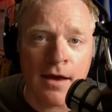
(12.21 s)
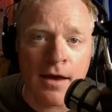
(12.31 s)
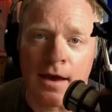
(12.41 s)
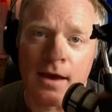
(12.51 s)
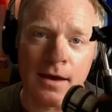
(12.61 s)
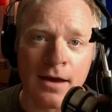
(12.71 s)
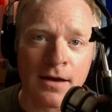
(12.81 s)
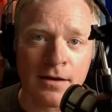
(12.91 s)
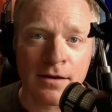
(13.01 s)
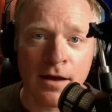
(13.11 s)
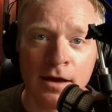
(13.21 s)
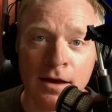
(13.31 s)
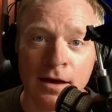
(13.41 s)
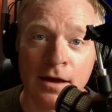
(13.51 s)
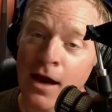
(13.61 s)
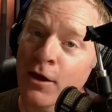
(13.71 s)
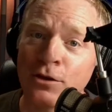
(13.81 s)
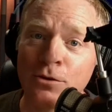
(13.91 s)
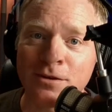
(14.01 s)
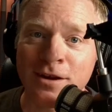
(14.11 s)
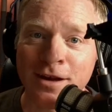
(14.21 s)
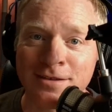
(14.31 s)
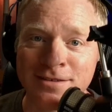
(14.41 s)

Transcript: And how you doing tonight?